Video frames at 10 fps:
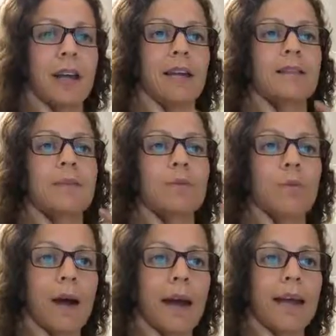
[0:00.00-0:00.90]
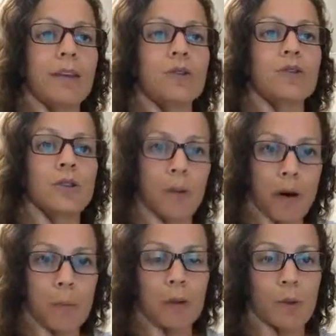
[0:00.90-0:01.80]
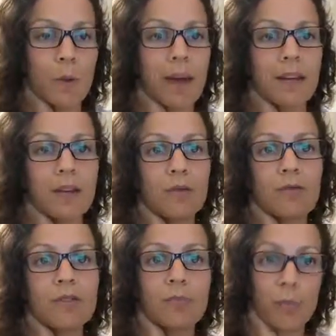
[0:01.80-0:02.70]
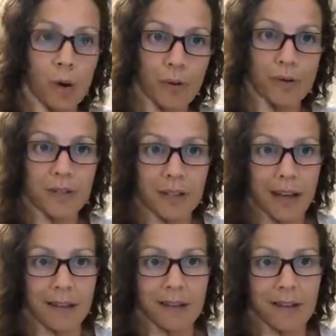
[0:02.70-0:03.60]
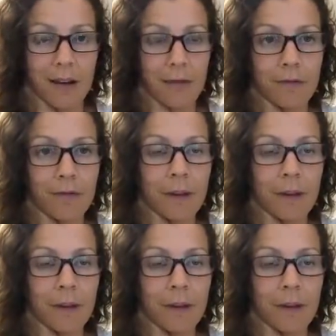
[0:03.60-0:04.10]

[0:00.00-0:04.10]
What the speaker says: It's the way you show up and the way that you respond to that stuff